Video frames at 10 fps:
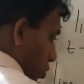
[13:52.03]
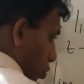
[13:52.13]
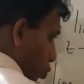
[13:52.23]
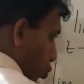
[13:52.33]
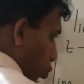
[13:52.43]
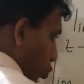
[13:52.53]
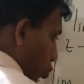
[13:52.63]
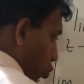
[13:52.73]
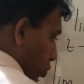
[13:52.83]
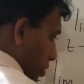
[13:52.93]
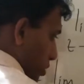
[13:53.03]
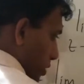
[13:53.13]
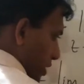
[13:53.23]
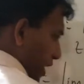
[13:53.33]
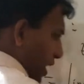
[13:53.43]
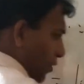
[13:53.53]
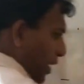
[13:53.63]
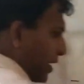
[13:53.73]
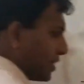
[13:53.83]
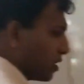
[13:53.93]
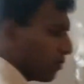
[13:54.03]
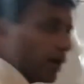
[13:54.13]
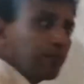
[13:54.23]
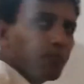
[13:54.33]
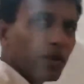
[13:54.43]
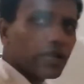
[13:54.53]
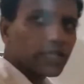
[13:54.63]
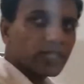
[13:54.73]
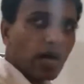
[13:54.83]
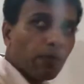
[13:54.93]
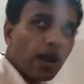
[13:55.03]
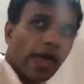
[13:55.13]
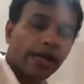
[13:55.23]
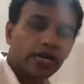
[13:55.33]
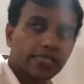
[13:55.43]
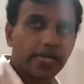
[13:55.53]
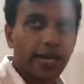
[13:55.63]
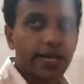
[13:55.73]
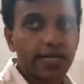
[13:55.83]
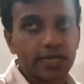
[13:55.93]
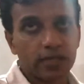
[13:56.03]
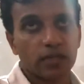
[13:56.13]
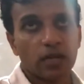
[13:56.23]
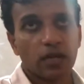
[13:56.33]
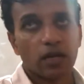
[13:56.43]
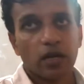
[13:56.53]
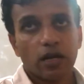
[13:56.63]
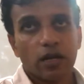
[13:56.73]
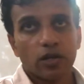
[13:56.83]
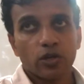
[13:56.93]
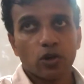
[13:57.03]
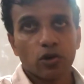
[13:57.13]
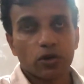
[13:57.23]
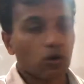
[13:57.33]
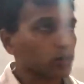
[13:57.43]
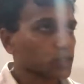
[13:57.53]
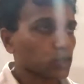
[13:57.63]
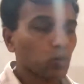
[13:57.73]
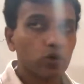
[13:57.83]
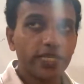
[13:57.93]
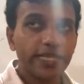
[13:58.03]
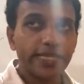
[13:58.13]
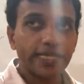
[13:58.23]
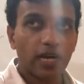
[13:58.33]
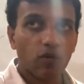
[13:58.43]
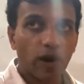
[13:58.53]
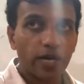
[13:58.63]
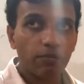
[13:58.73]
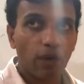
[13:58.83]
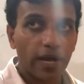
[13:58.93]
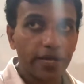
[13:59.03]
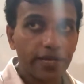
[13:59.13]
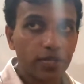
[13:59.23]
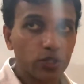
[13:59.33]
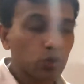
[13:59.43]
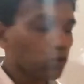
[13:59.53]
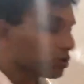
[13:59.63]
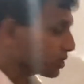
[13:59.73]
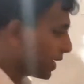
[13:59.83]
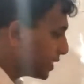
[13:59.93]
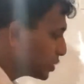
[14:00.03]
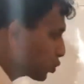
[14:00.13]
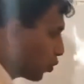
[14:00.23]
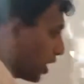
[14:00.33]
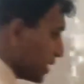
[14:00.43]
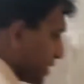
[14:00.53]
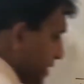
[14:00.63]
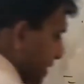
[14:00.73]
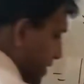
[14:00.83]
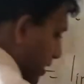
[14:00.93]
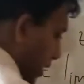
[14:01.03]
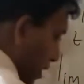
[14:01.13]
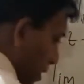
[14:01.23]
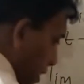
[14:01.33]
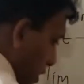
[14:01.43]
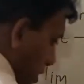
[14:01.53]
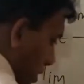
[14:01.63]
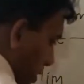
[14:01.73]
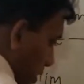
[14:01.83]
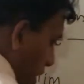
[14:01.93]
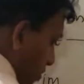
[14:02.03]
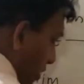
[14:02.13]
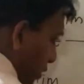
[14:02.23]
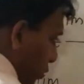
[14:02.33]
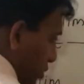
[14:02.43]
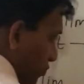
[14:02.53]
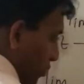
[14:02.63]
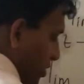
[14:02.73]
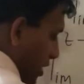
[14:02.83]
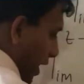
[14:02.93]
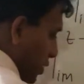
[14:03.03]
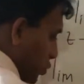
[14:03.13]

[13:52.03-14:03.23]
over, can I write the 1 plus double angle sine, cos 2 theta, 1 minus 2 sine square theta. They are very useful. We change